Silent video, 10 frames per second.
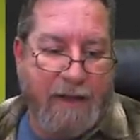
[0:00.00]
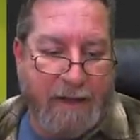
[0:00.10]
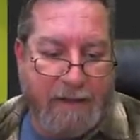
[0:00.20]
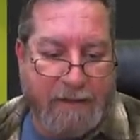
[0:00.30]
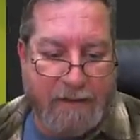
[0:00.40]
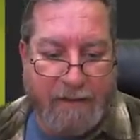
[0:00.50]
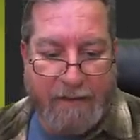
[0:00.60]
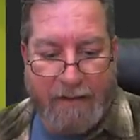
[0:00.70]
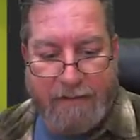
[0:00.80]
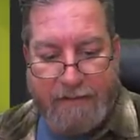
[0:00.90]
that's a
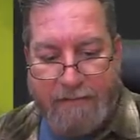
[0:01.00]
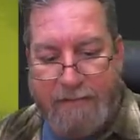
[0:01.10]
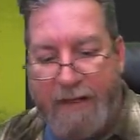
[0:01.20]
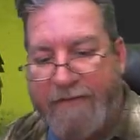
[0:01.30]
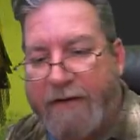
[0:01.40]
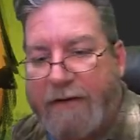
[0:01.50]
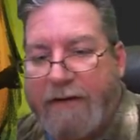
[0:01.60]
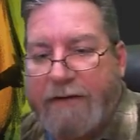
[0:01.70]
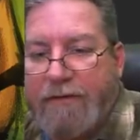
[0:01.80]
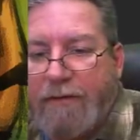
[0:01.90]
that's definitely
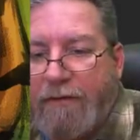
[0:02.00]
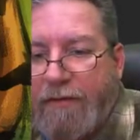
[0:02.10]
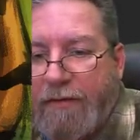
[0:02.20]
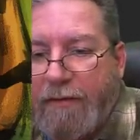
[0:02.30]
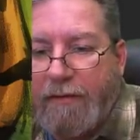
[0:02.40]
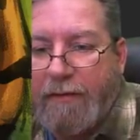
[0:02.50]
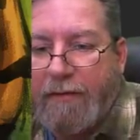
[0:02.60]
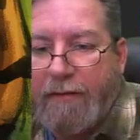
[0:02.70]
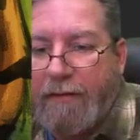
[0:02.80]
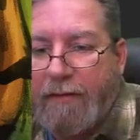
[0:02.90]
the truth.
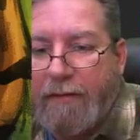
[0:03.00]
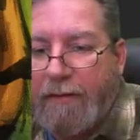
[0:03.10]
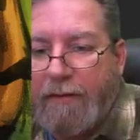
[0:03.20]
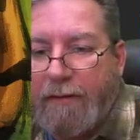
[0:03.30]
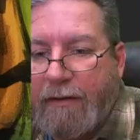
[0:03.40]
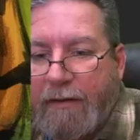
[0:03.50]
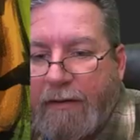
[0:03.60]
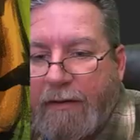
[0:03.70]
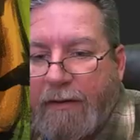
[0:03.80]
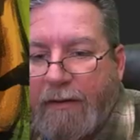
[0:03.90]

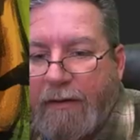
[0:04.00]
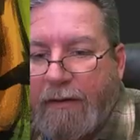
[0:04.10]
Hey, Achilles.